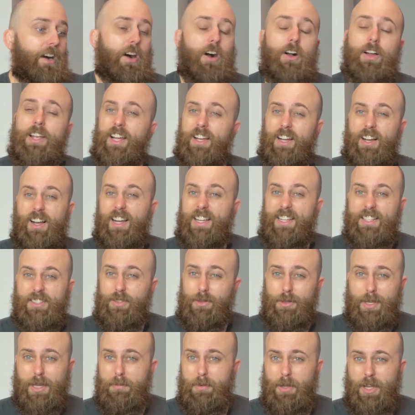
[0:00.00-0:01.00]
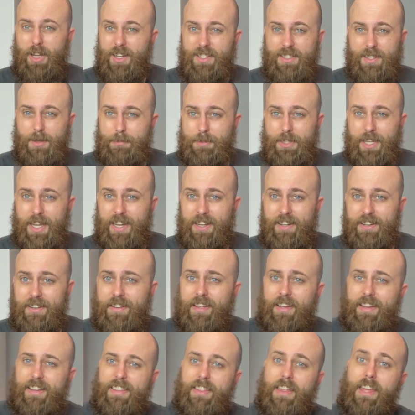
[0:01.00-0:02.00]
I guess I'll keep you guys
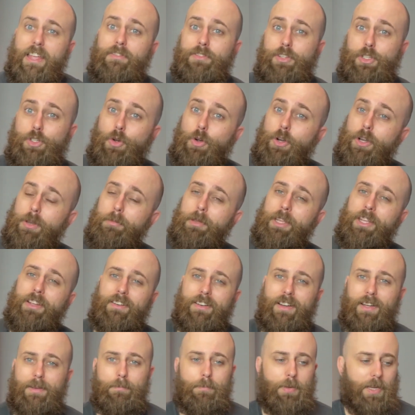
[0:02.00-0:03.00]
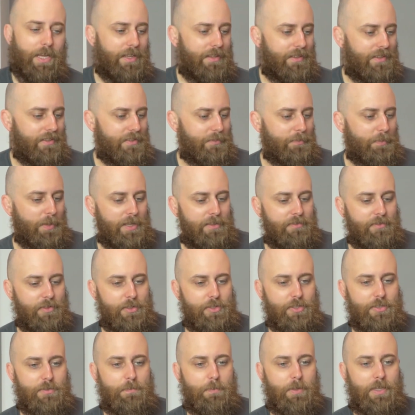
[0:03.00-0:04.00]
updated. Thank you for joining me. I am Pete. This is Pete
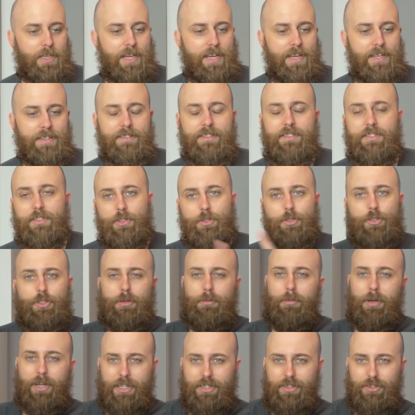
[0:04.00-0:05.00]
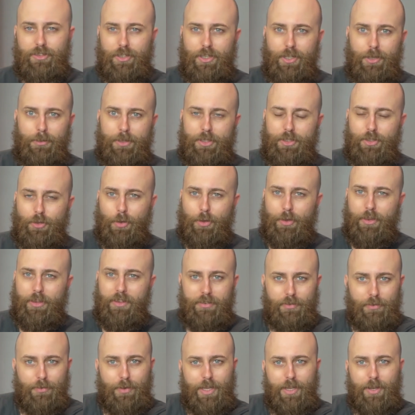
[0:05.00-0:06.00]
versus Plants. YouTube reckons you're going to enjoy
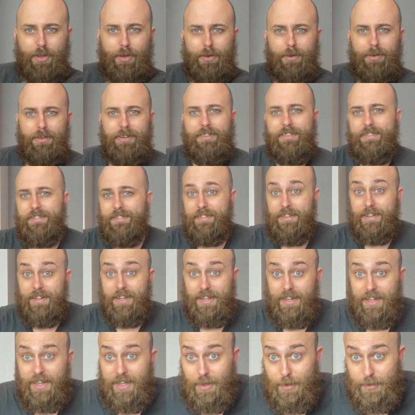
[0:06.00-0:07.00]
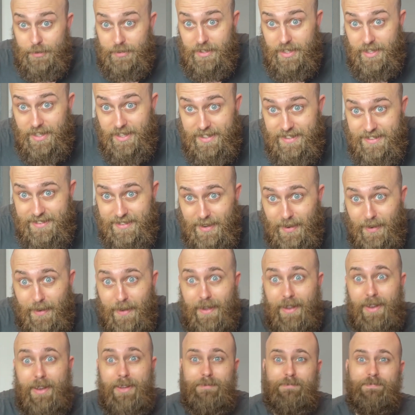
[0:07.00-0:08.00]
this video, and I'll see you next
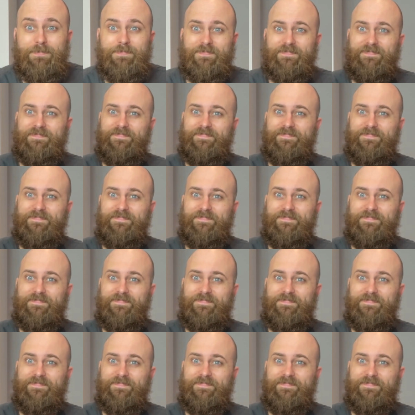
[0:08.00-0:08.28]
time.